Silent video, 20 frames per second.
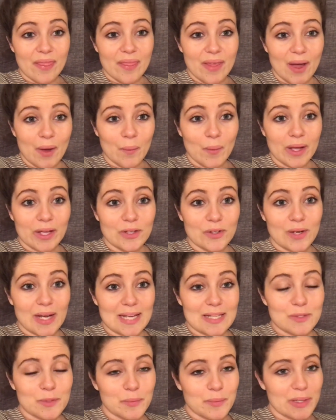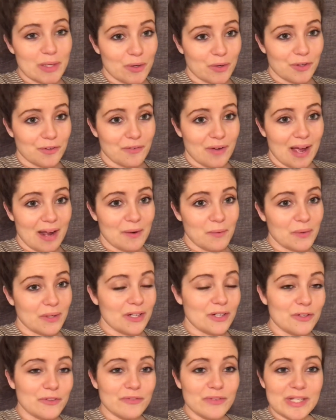That way you guys will be notified when a
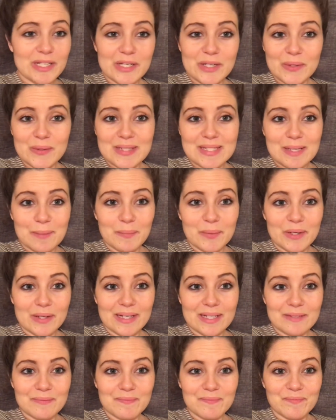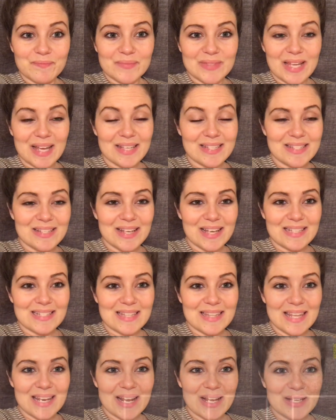new video is uploaded. I'll see you guys
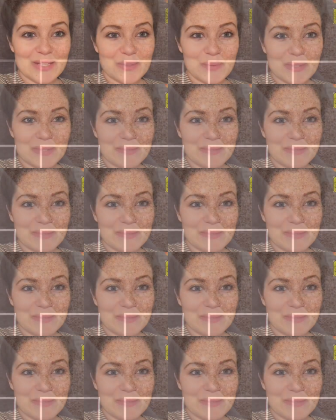in the next